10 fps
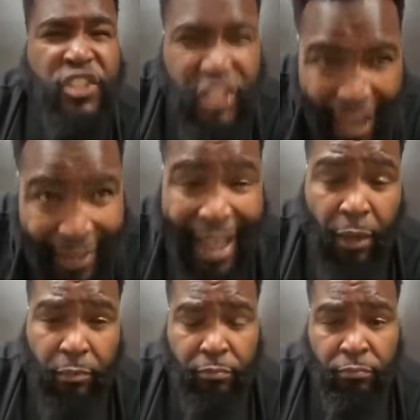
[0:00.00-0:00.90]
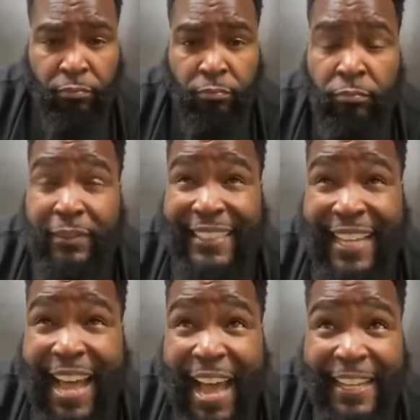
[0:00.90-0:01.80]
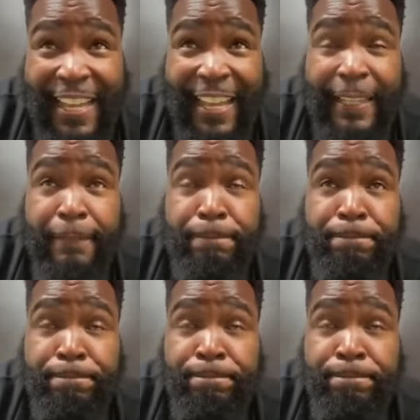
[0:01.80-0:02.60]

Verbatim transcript: Shout out to Kanye.